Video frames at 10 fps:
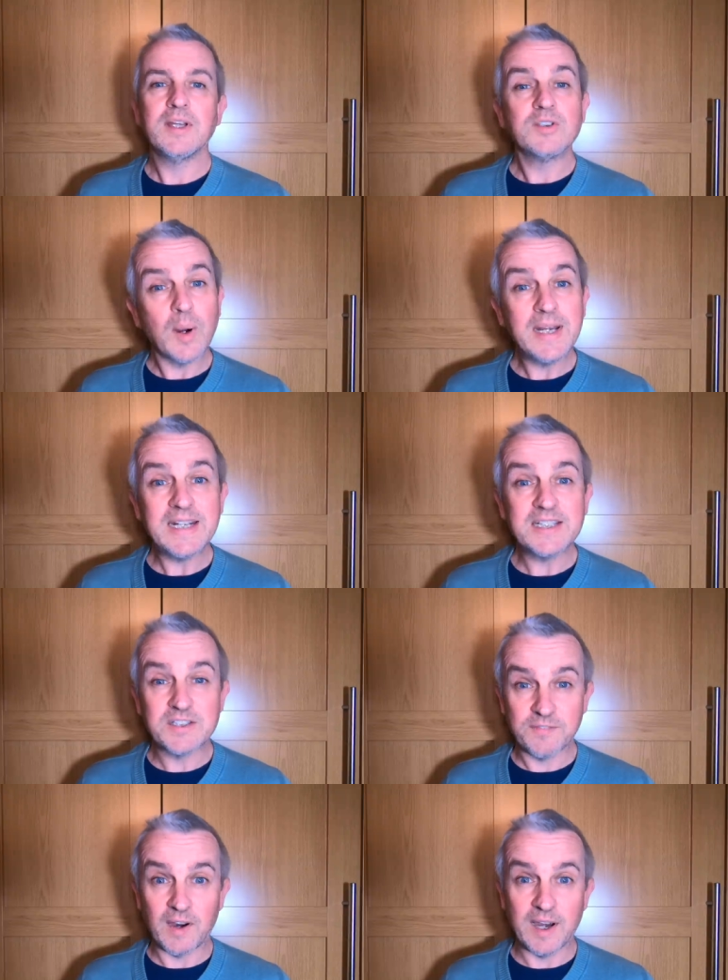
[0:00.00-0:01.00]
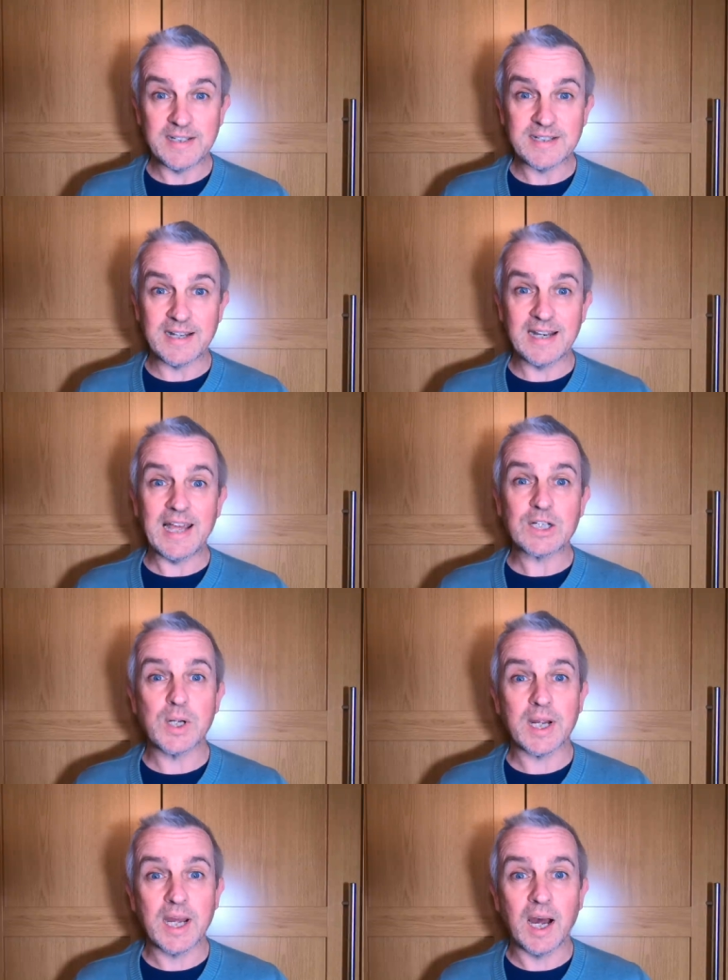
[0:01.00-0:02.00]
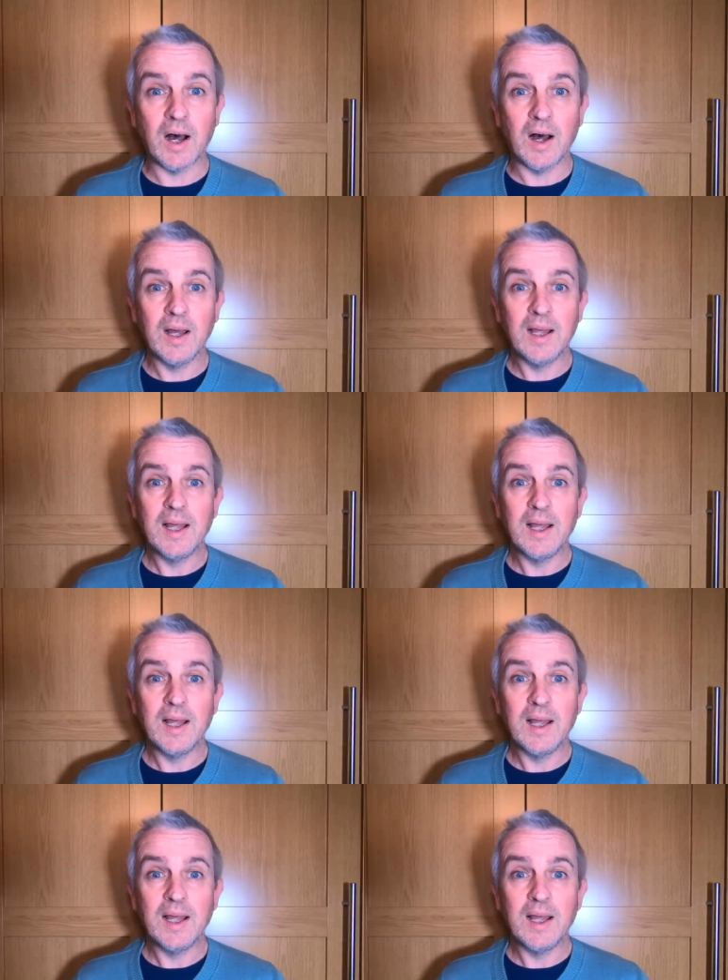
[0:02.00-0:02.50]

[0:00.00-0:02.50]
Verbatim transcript: So I needed to find an electric car